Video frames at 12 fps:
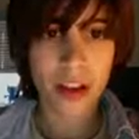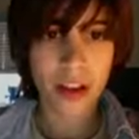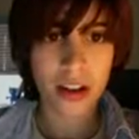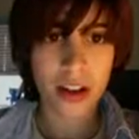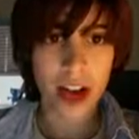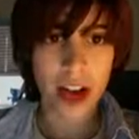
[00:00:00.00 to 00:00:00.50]

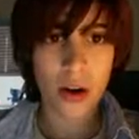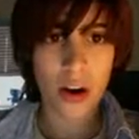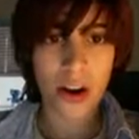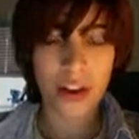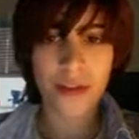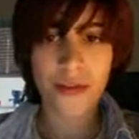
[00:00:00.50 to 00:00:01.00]
Now
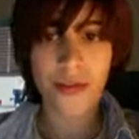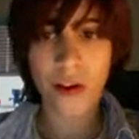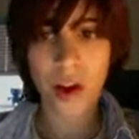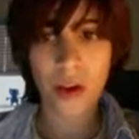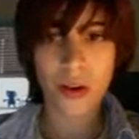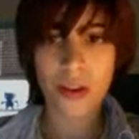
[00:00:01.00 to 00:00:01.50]
on your
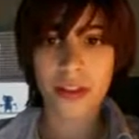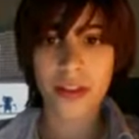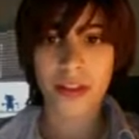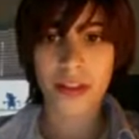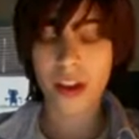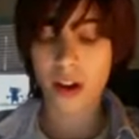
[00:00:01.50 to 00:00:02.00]
phone
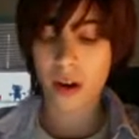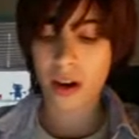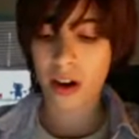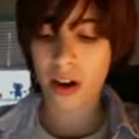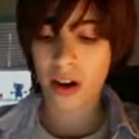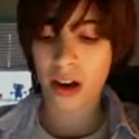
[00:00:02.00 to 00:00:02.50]

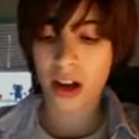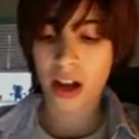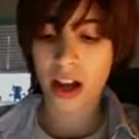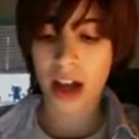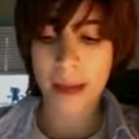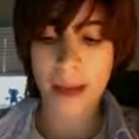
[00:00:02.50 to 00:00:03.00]
or
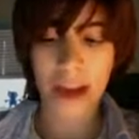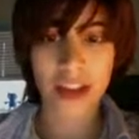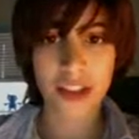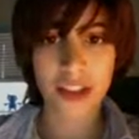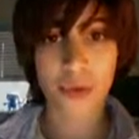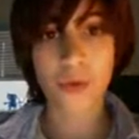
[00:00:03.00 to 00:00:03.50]

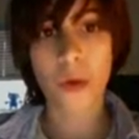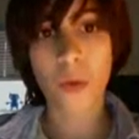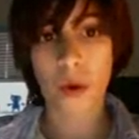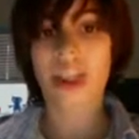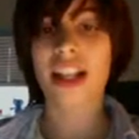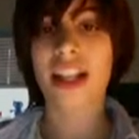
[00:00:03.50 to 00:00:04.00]
iPod, this won't
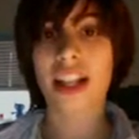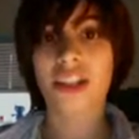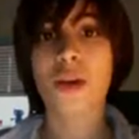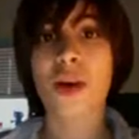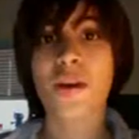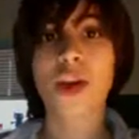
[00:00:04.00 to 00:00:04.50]
work unless
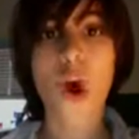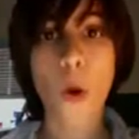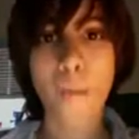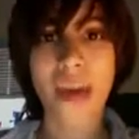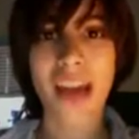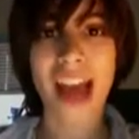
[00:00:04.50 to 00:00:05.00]
you have
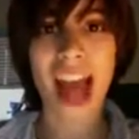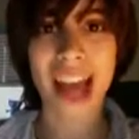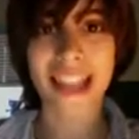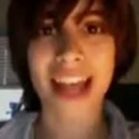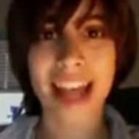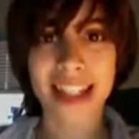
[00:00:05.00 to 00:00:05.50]

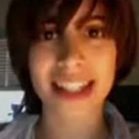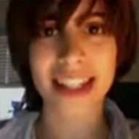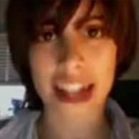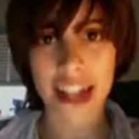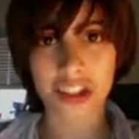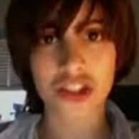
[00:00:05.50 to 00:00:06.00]

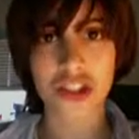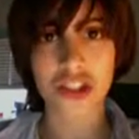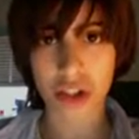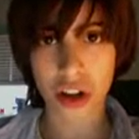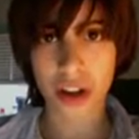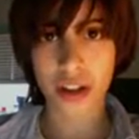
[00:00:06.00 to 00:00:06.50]
OpenSSH
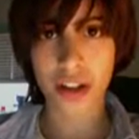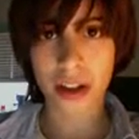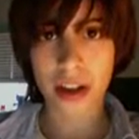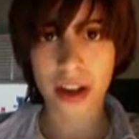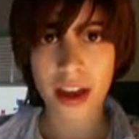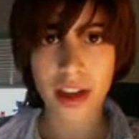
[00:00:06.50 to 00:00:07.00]
installed.
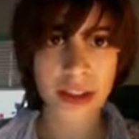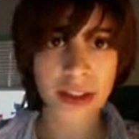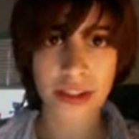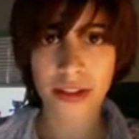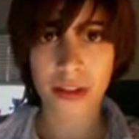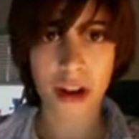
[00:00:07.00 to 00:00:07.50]
This
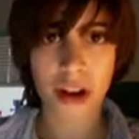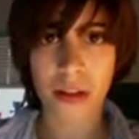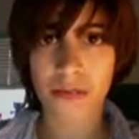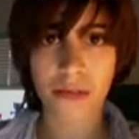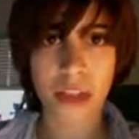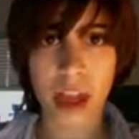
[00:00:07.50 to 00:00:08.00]
is
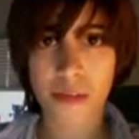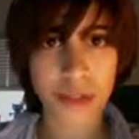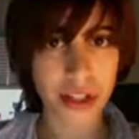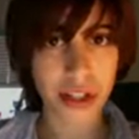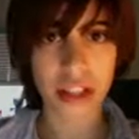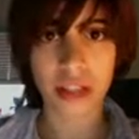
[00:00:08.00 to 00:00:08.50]

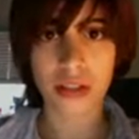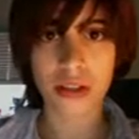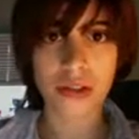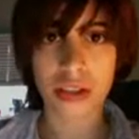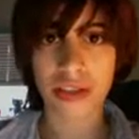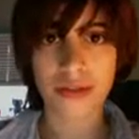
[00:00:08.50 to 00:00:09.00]
every
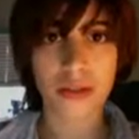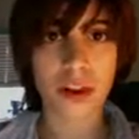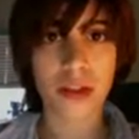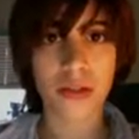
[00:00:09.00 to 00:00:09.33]
default